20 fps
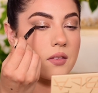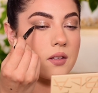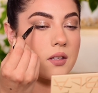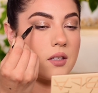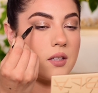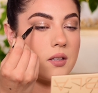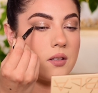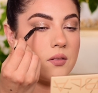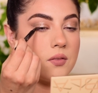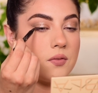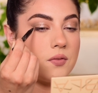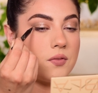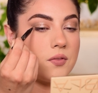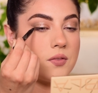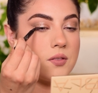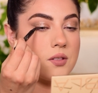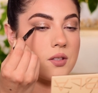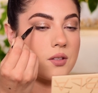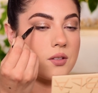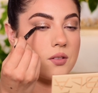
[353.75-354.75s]
and
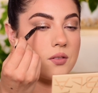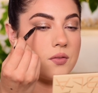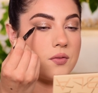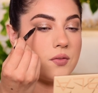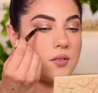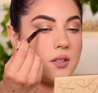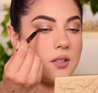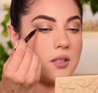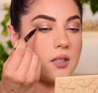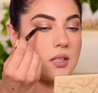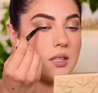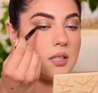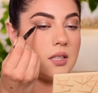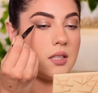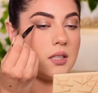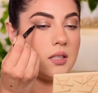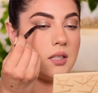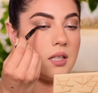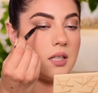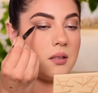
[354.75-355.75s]
start to fill
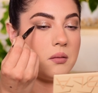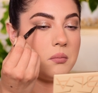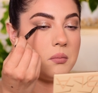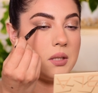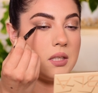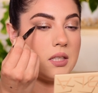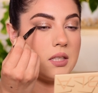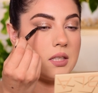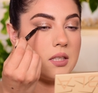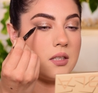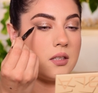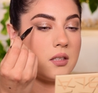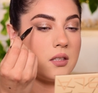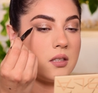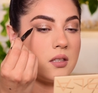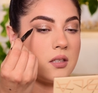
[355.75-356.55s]
in and meet it